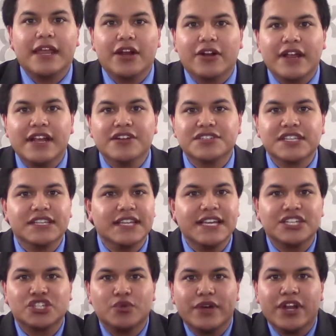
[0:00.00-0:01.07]
Here's a
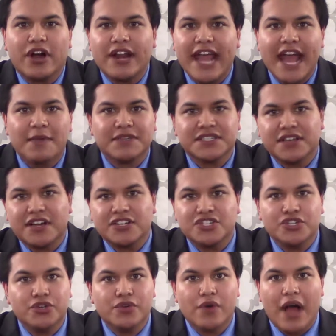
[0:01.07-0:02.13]
link to it on Amazon
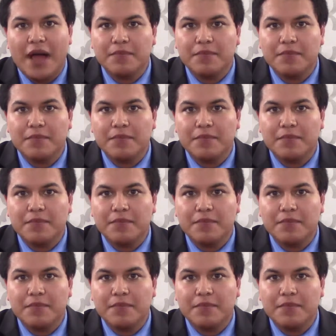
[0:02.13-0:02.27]
too.